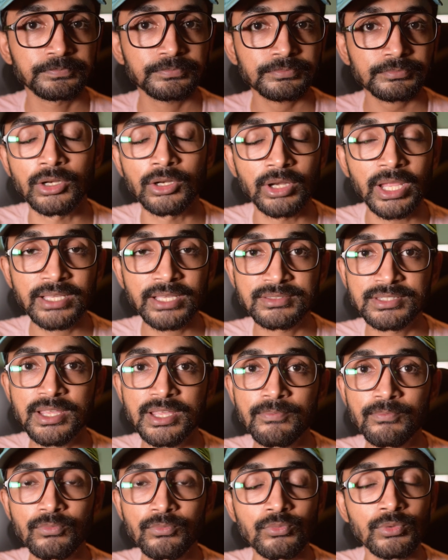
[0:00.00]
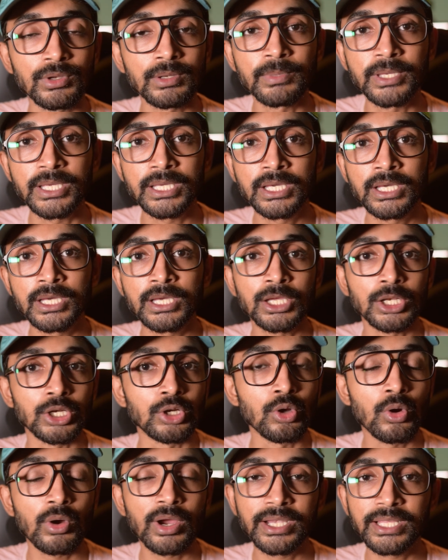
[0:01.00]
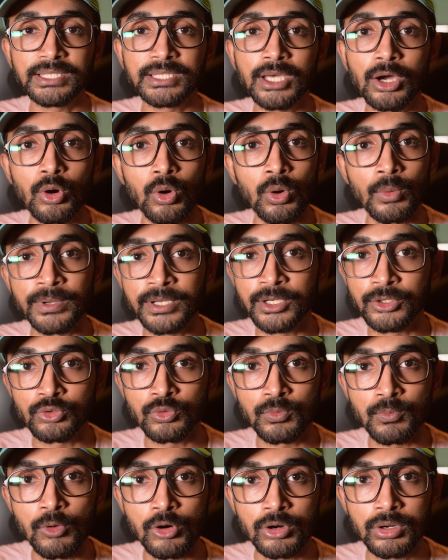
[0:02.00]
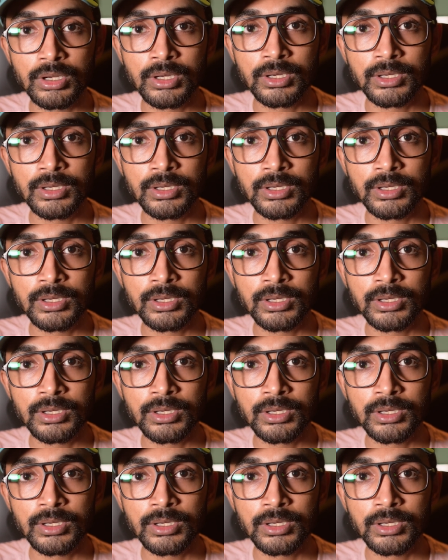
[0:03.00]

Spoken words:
Now next step will be locating the OBD2 port.